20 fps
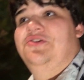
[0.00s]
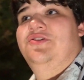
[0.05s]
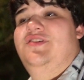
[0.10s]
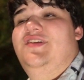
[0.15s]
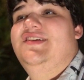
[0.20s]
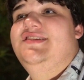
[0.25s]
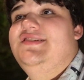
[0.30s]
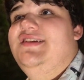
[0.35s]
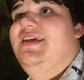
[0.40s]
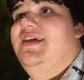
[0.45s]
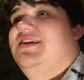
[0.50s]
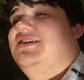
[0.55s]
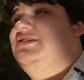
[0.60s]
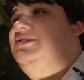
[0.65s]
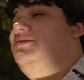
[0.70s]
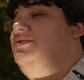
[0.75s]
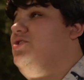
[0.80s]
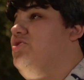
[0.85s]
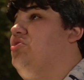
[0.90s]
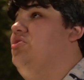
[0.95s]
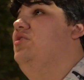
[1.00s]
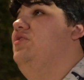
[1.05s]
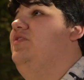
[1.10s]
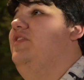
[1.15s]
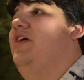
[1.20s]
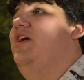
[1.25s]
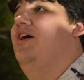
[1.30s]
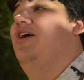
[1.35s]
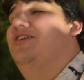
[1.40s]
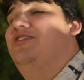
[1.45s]
Disney is
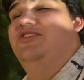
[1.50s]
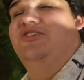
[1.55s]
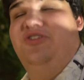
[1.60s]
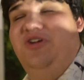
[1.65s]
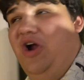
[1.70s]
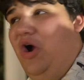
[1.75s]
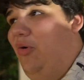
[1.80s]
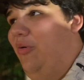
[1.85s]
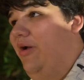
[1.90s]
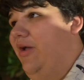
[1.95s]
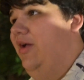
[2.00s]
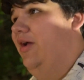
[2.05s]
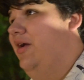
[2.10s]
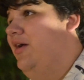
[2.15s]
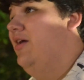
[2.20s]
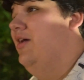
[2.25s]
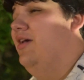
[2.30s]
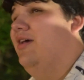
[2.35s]
currently undergoing